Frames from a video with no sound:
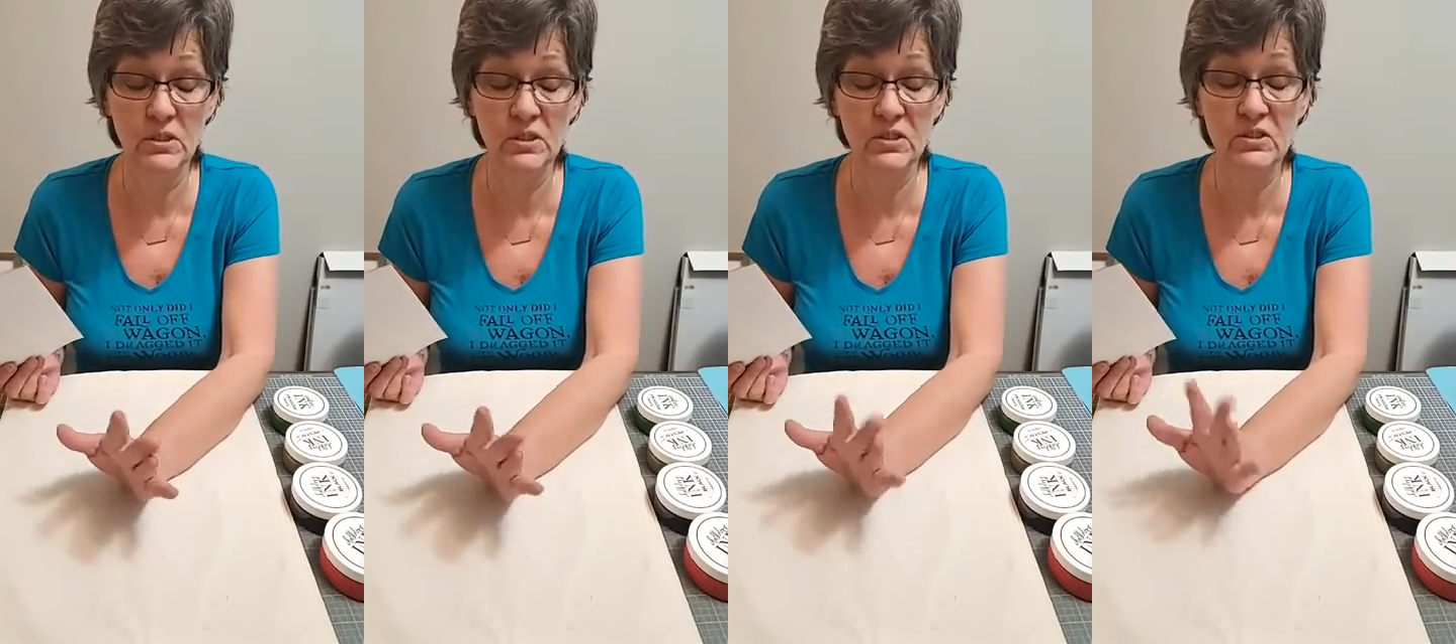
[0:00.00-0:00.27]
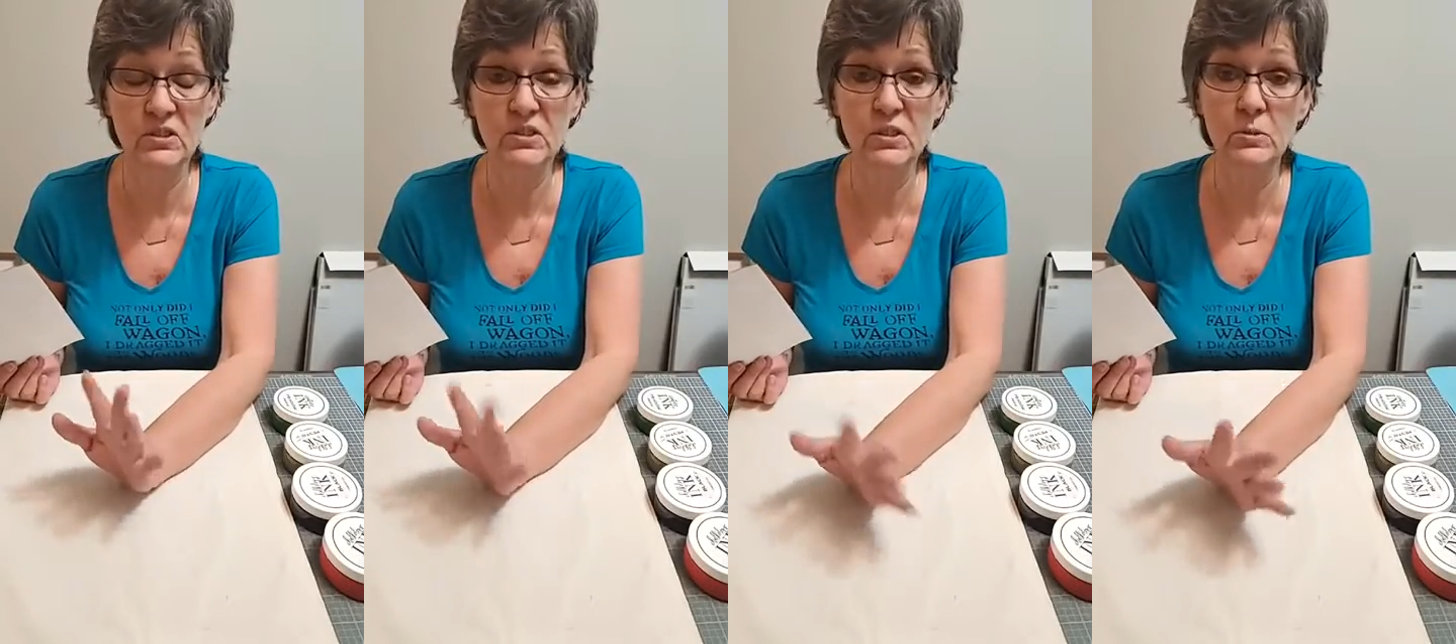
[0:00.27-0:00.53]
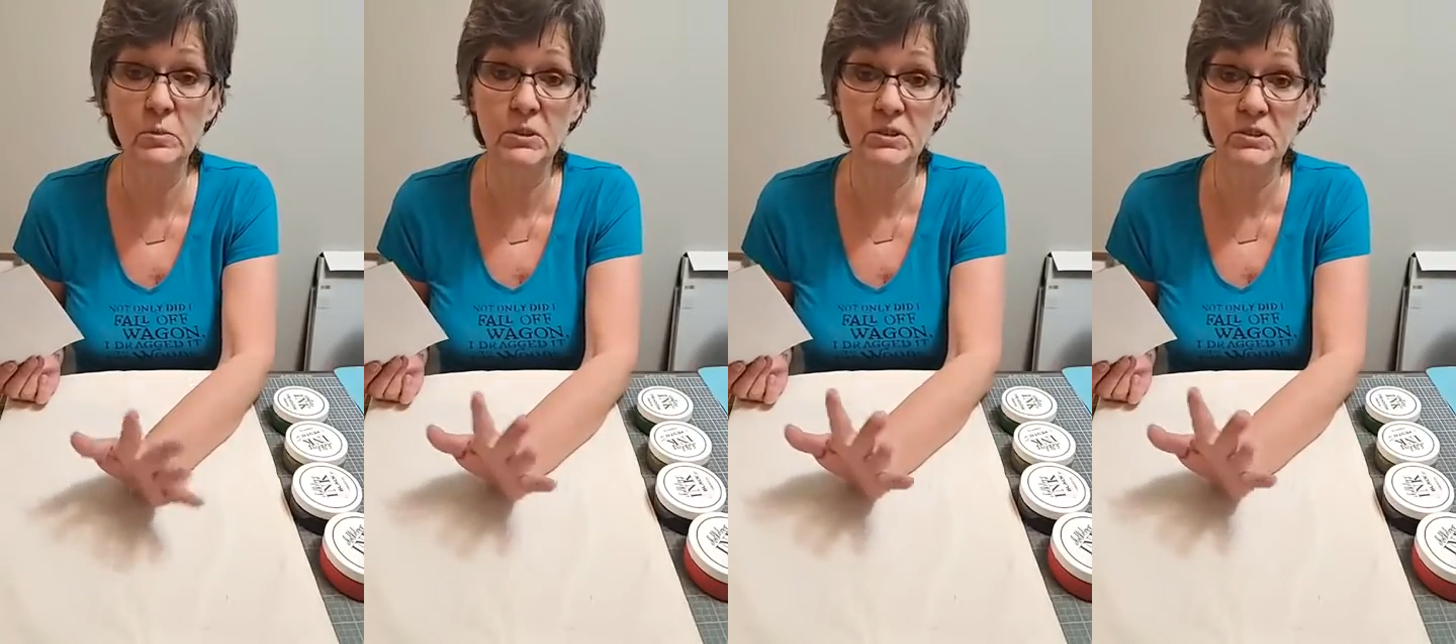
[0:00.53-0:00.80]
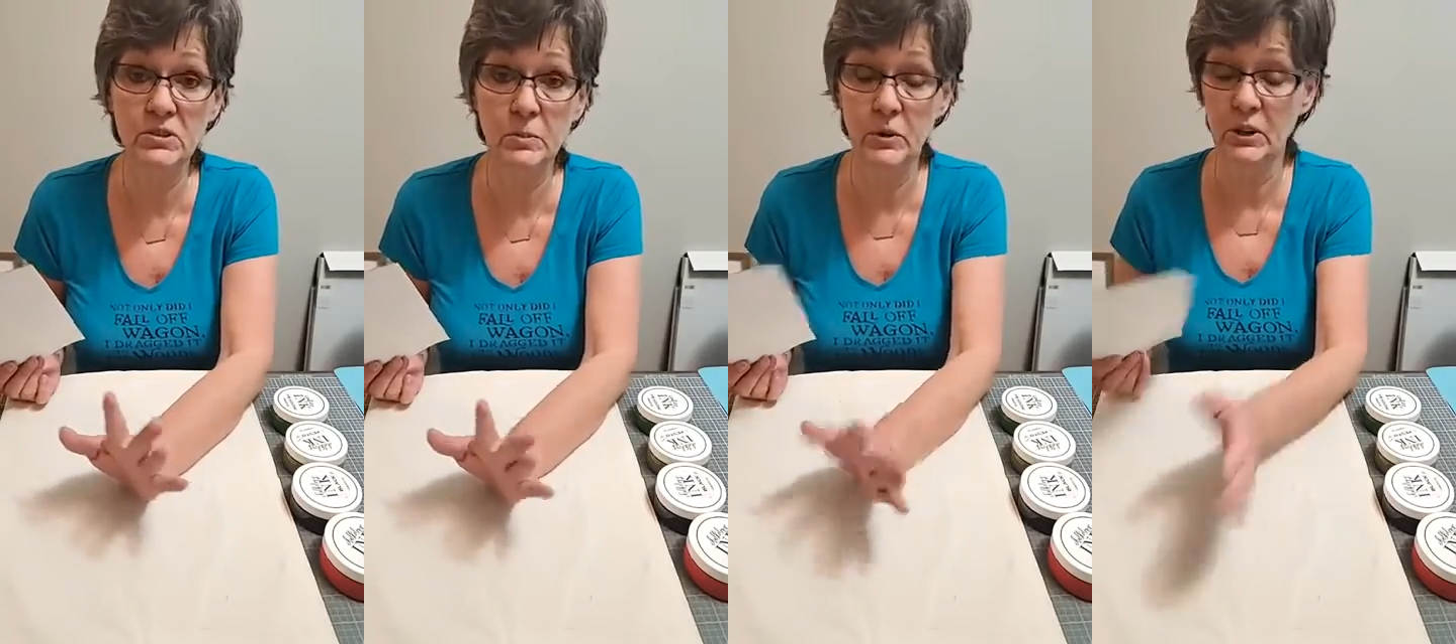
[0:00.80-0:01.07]
super,
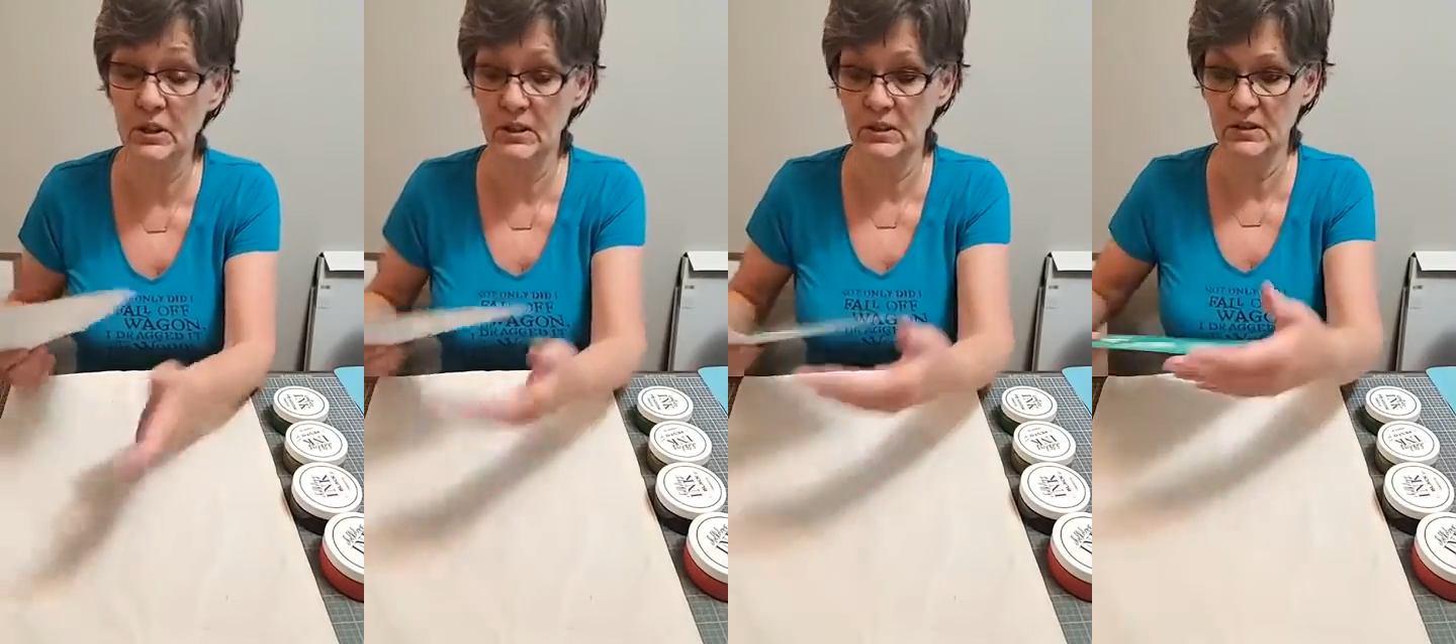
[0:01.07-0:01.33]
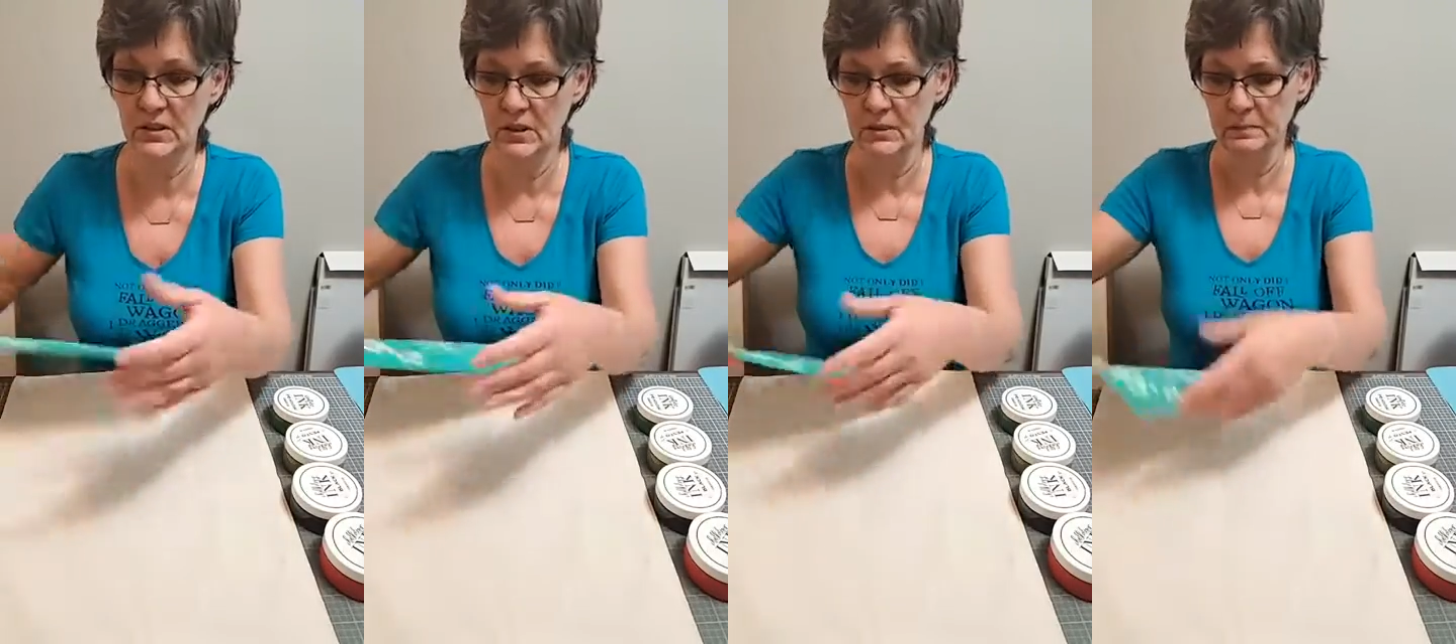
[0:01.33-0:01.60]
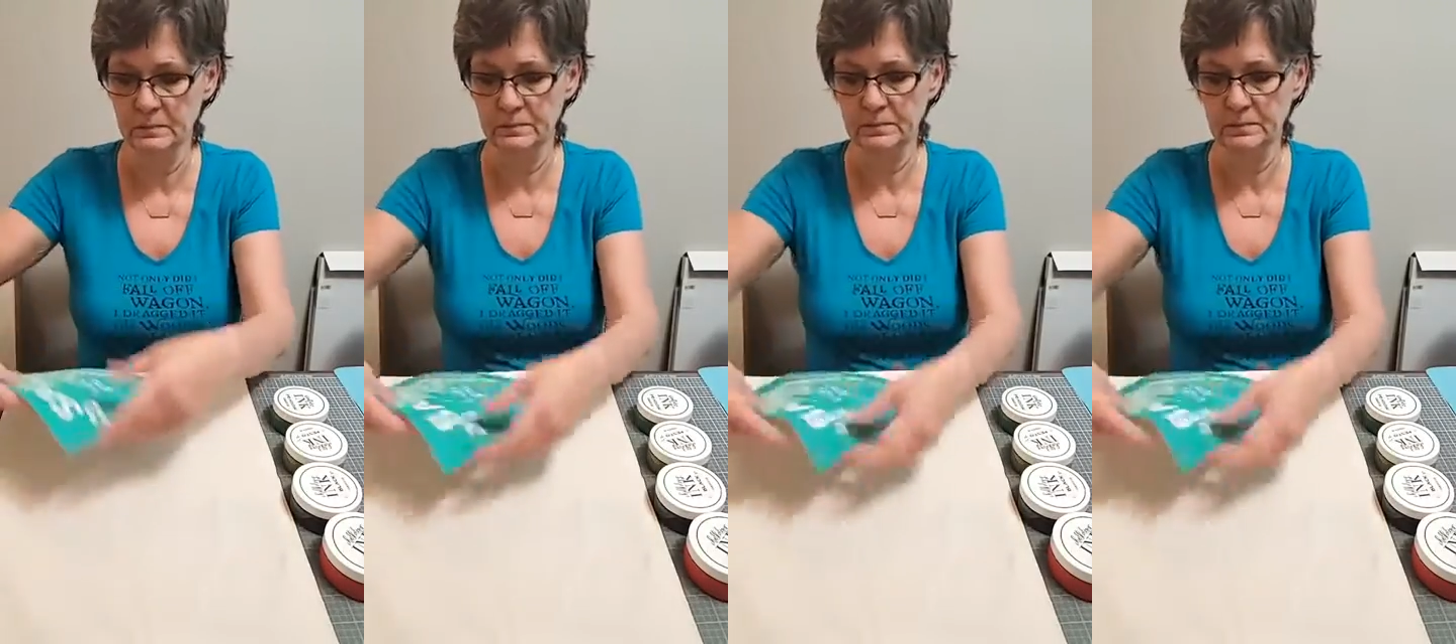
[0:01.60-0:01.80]
super easy.